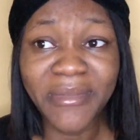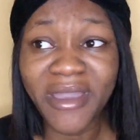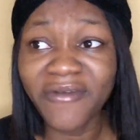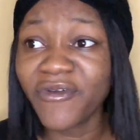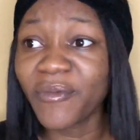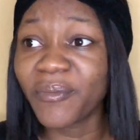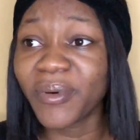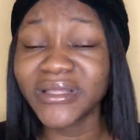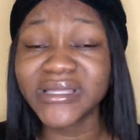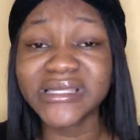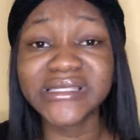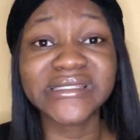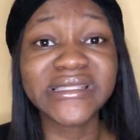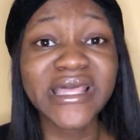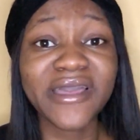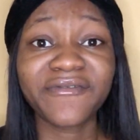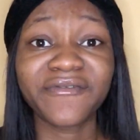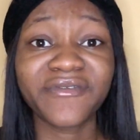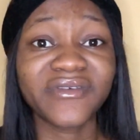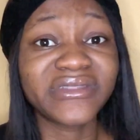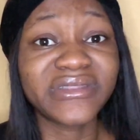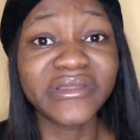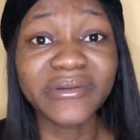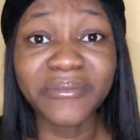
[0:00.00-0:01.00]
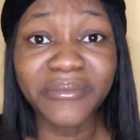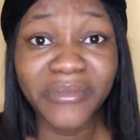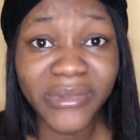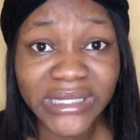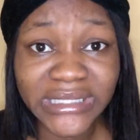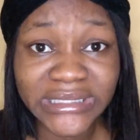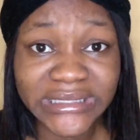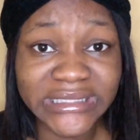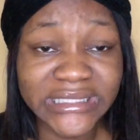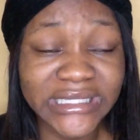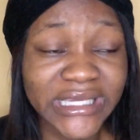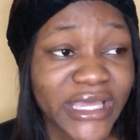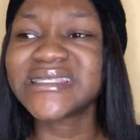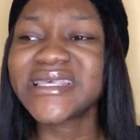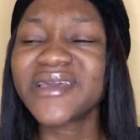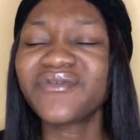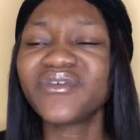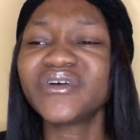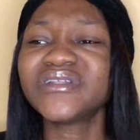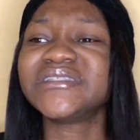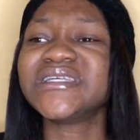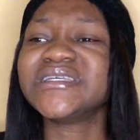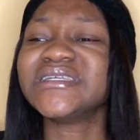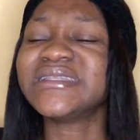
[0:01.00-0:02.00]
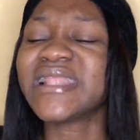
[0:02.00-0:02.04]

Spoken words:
Everybody's there for the money. It's even the